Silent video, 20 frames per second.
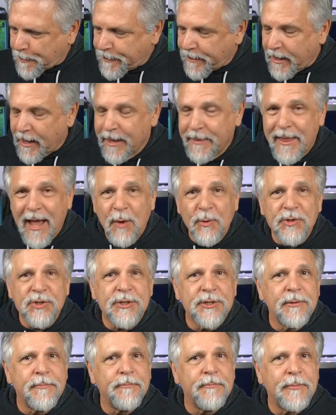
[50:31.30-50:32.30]
And that
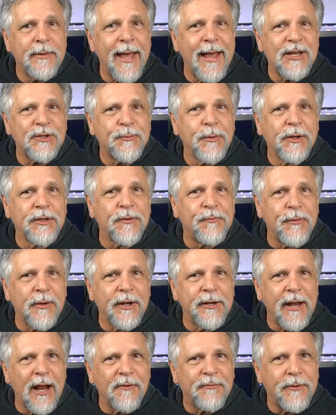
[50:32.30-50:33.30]
was Nashville to
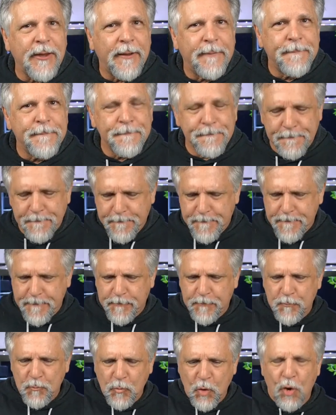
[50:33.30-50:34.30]
Philadelphia,
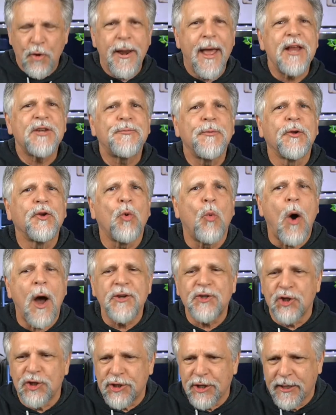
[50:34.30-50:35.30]
or Nashville to
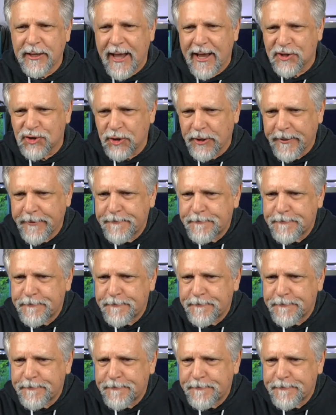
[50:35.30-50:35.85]
Washington, actually.